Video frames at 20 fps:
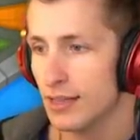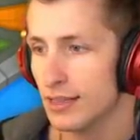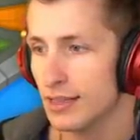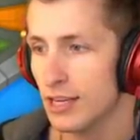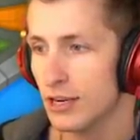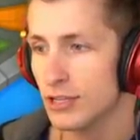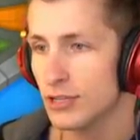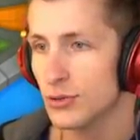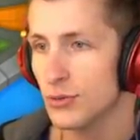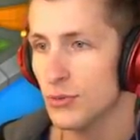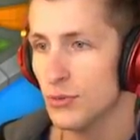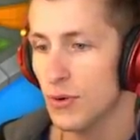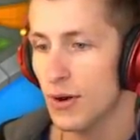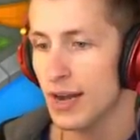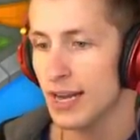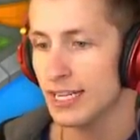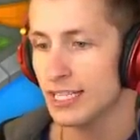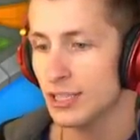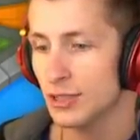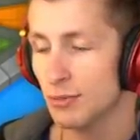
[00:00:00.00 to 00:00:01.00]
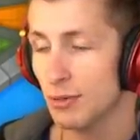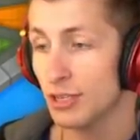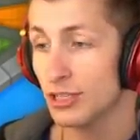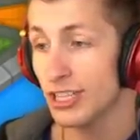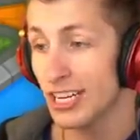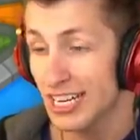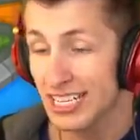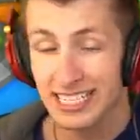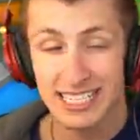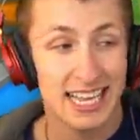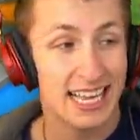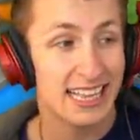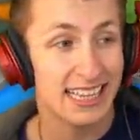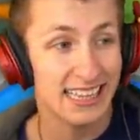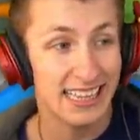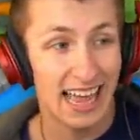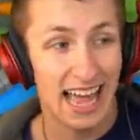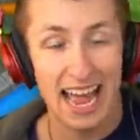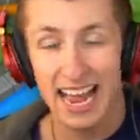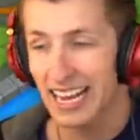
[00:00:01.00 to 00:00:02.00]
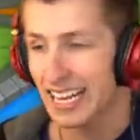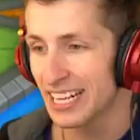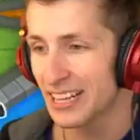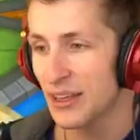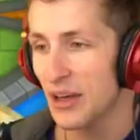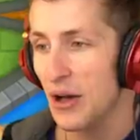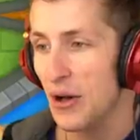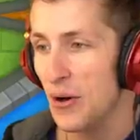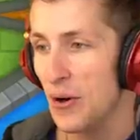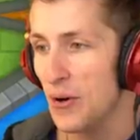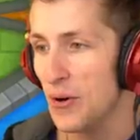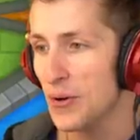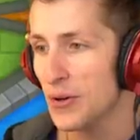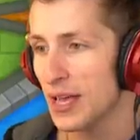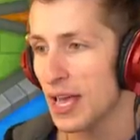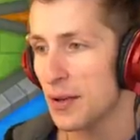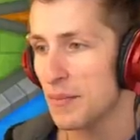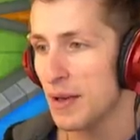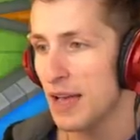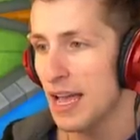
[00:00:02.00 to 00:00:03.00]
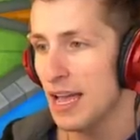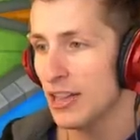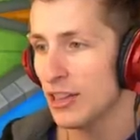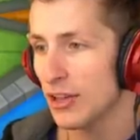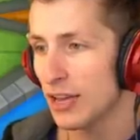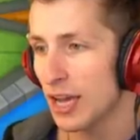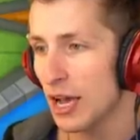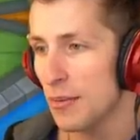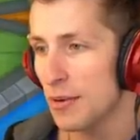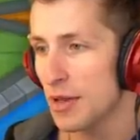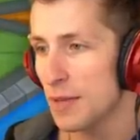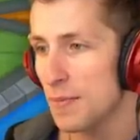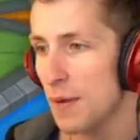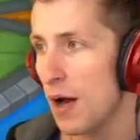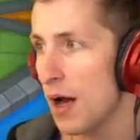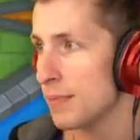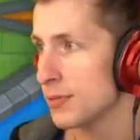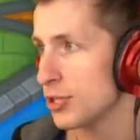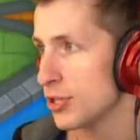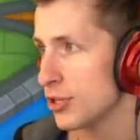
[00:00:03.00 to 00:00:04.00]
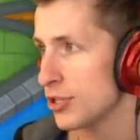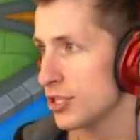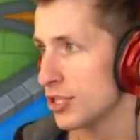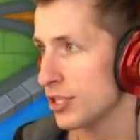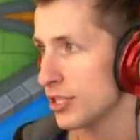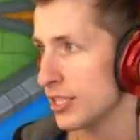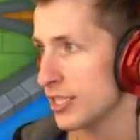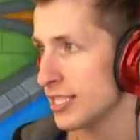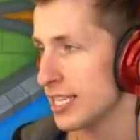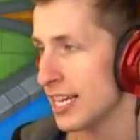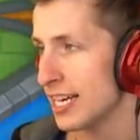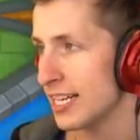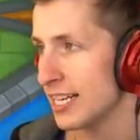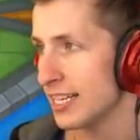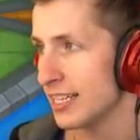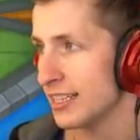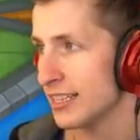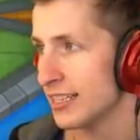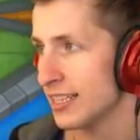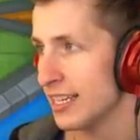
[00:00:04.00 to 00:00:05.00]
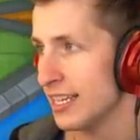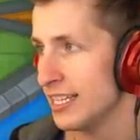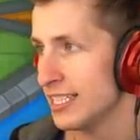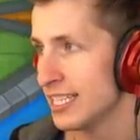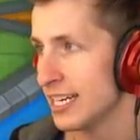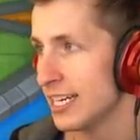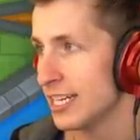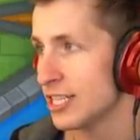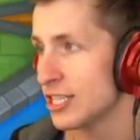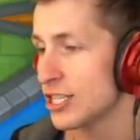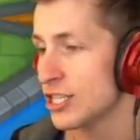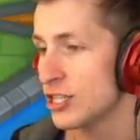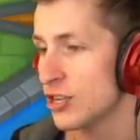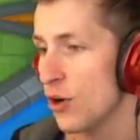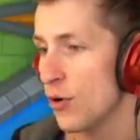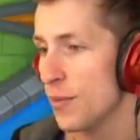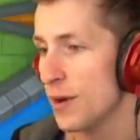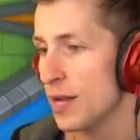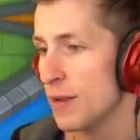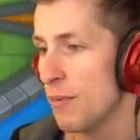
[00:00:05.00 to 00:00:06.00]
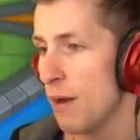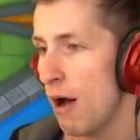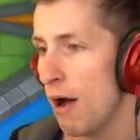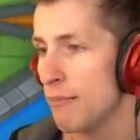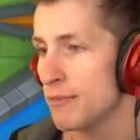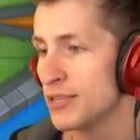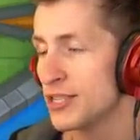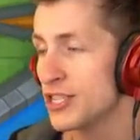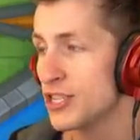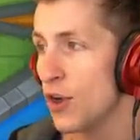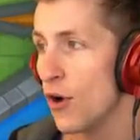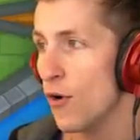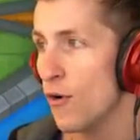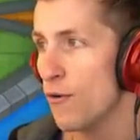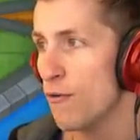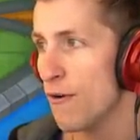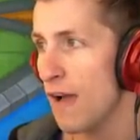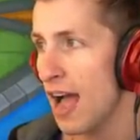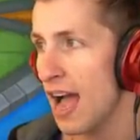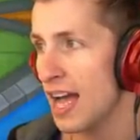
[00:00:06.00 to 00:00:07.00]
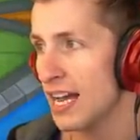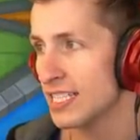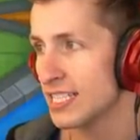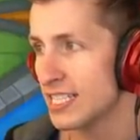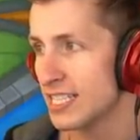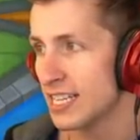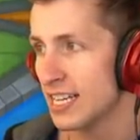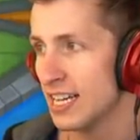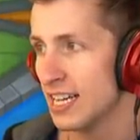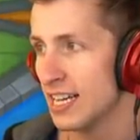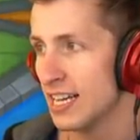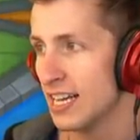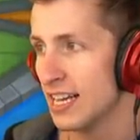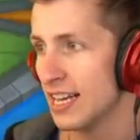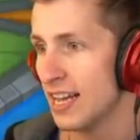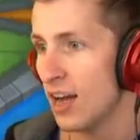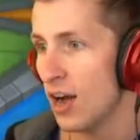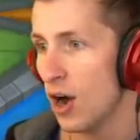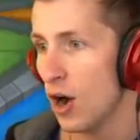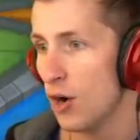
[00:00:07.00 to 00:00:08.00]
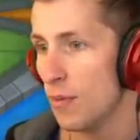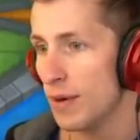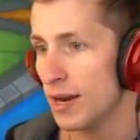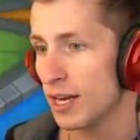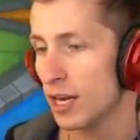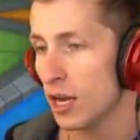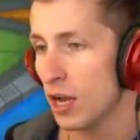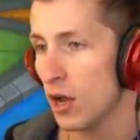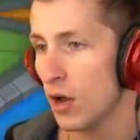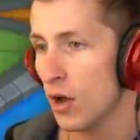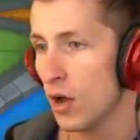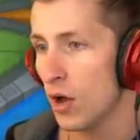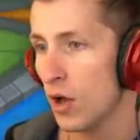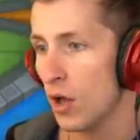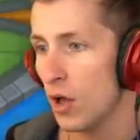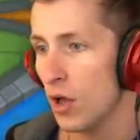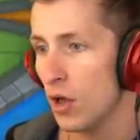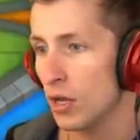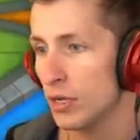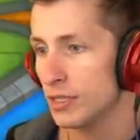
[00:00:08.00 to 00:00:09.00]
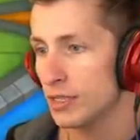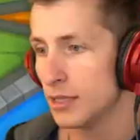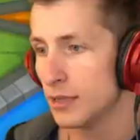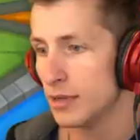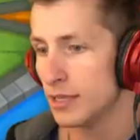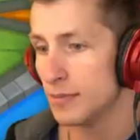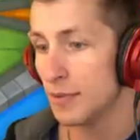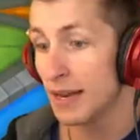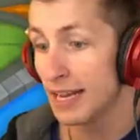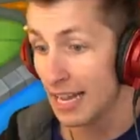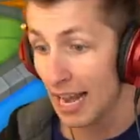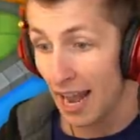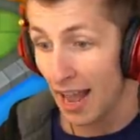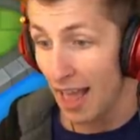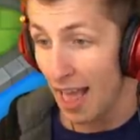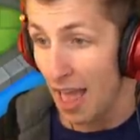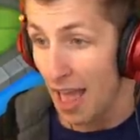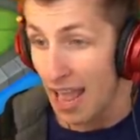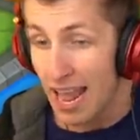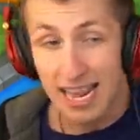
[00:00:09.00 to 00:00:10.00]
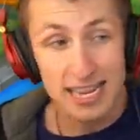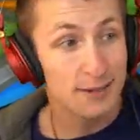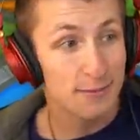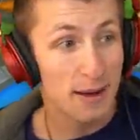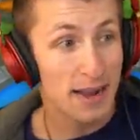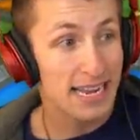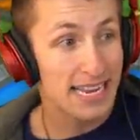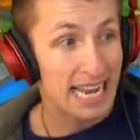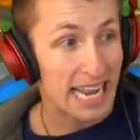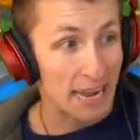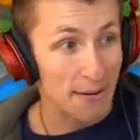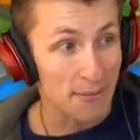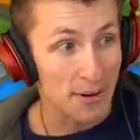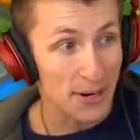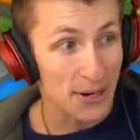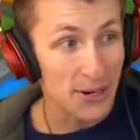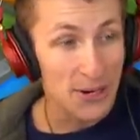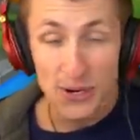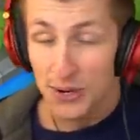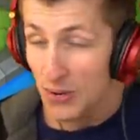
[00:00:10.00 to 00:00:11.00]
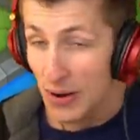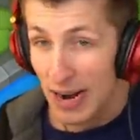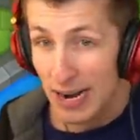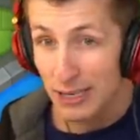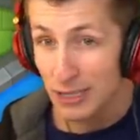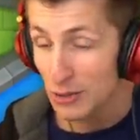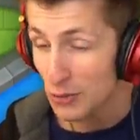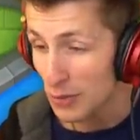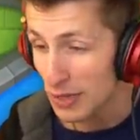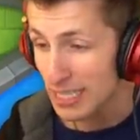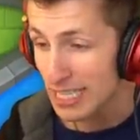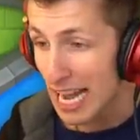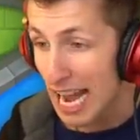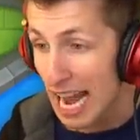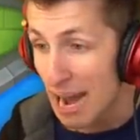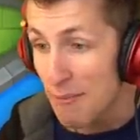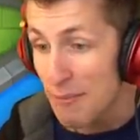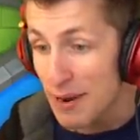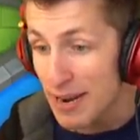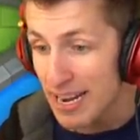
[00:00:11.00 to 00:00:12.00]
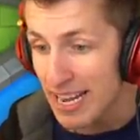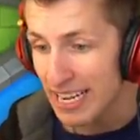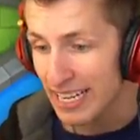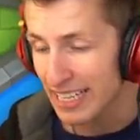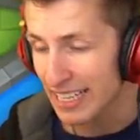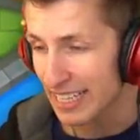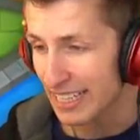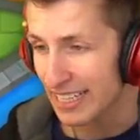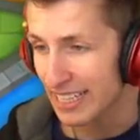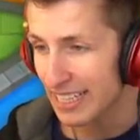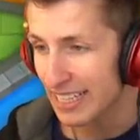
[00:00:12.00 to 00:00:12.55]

There's way too much. It's like lagging the whole game. Look how many pops Churchill is getting. He's getting so many pops so fast. Oh my. Is my, is my game going to crash? What's happening?